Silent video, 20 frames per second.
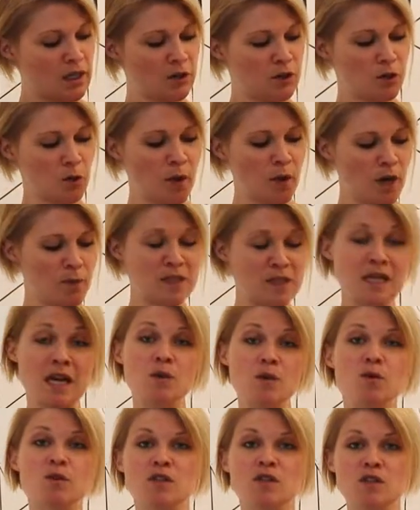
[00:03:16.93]
If your baby's
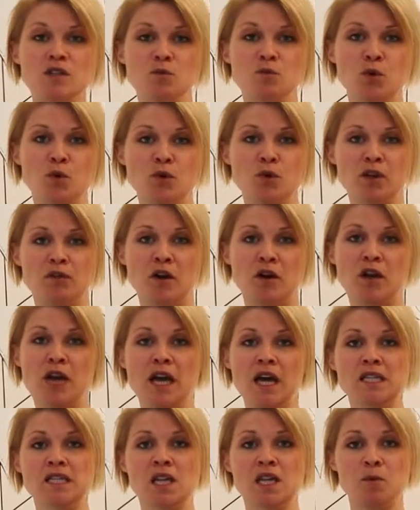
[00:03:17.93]
able to support their own
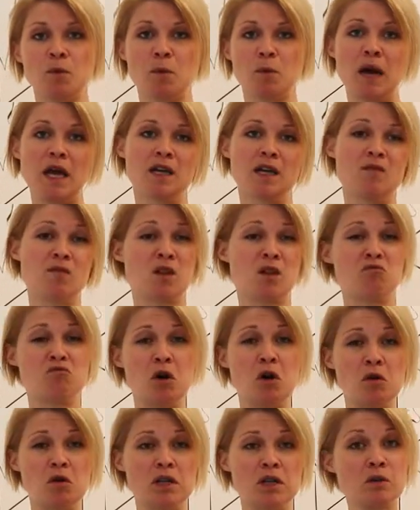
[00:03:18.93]
head and upper back, if they're
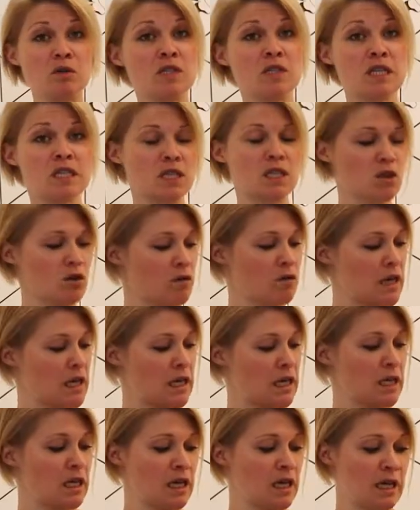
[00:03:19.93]
rolling or sitting
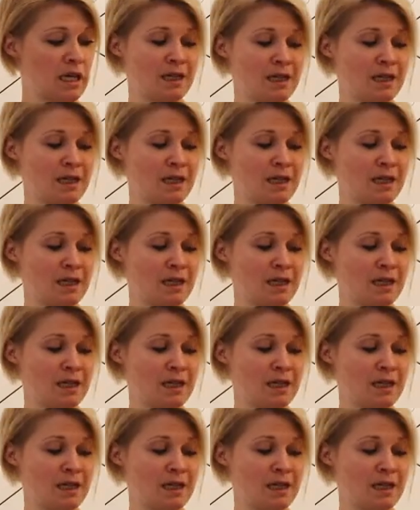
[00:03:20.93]
already,